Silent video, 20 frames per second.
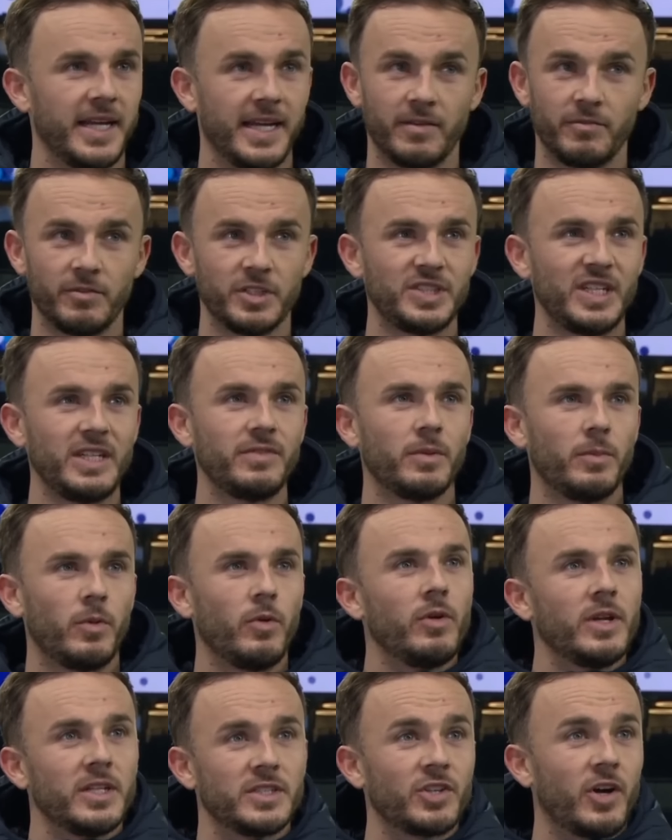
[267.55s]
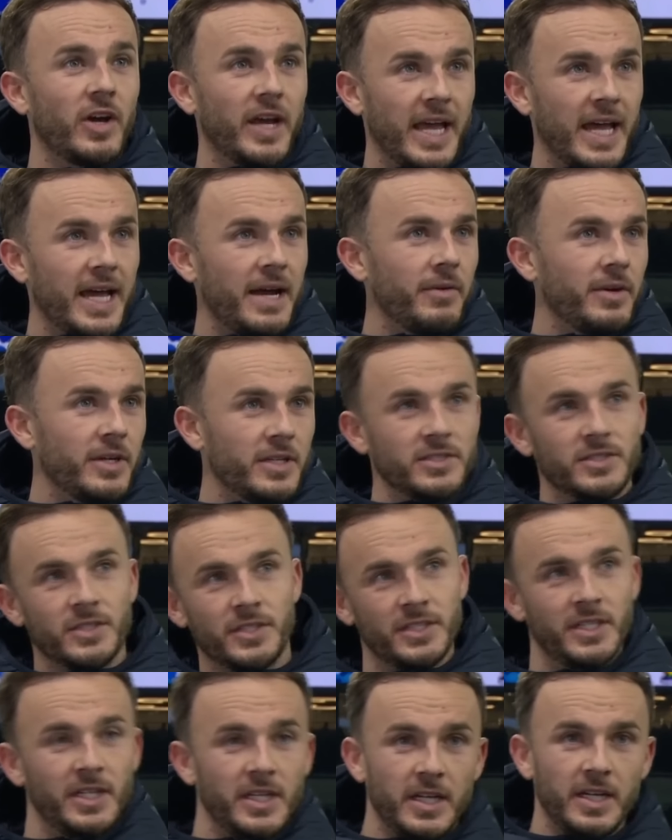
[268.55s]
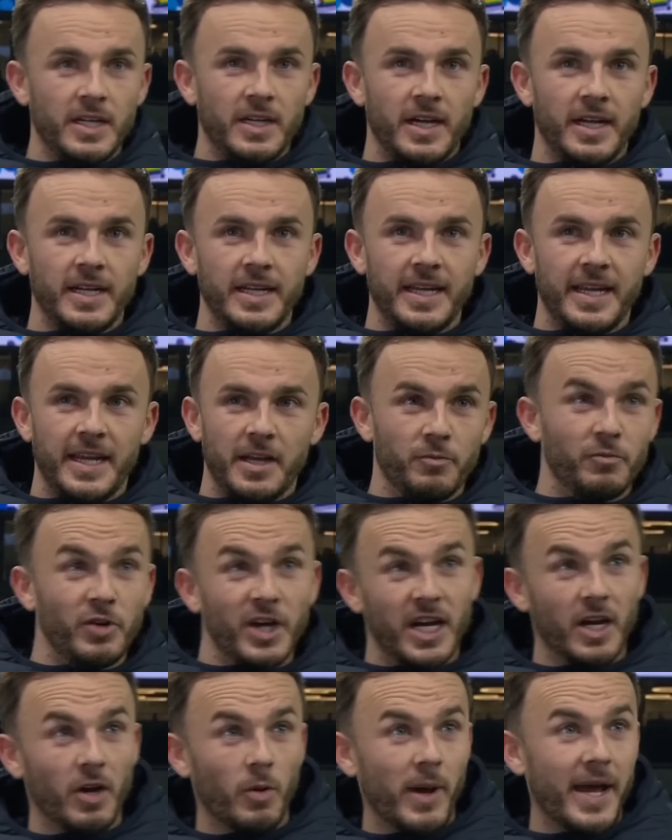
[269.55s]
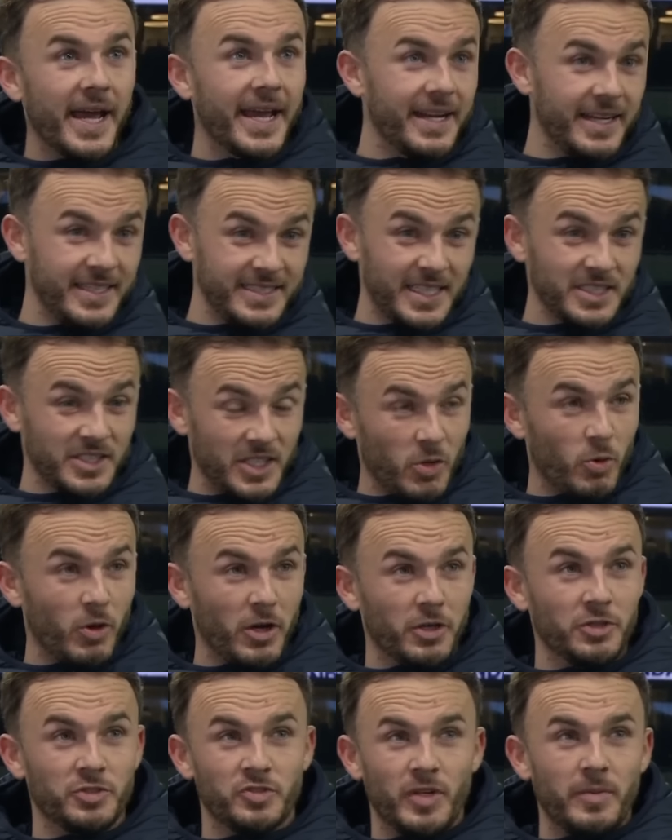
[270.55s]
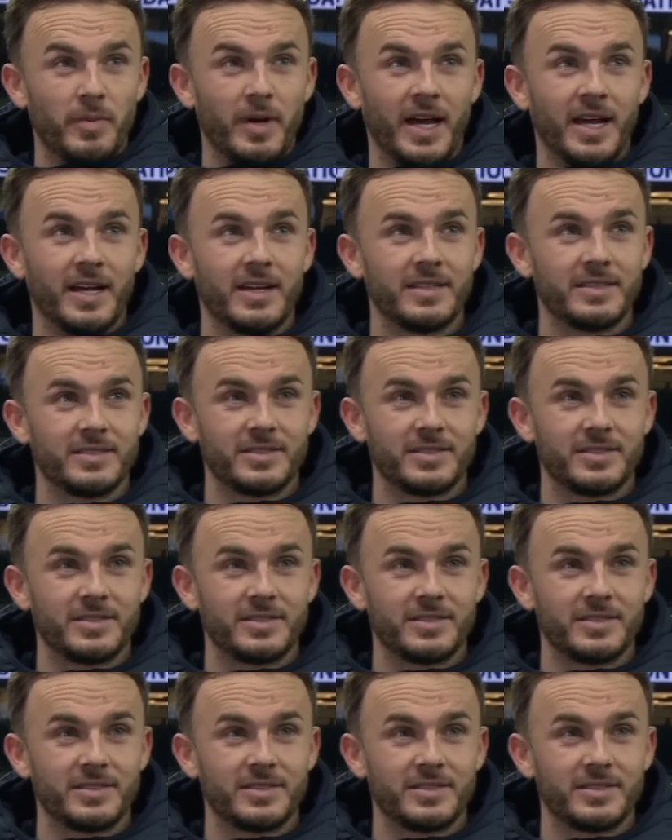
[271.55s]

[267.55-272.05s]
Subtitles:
He can receive the ball in tight areas and he can wriggle away, and he's actually quite a good dribbler.